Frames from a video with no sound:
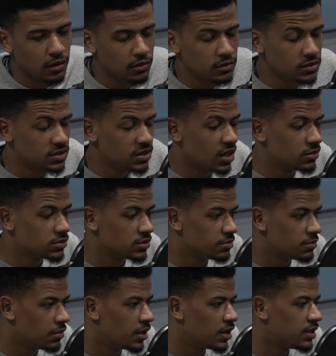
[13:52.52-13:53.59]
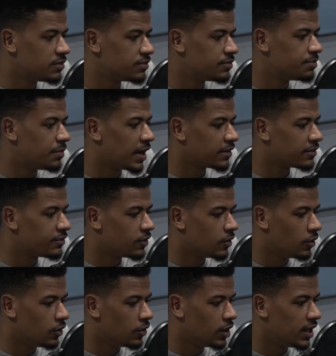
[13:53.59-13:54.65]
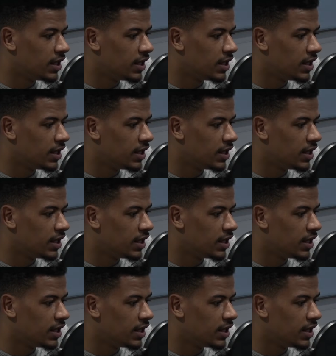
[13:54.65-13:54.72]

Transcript: In terms of my back four,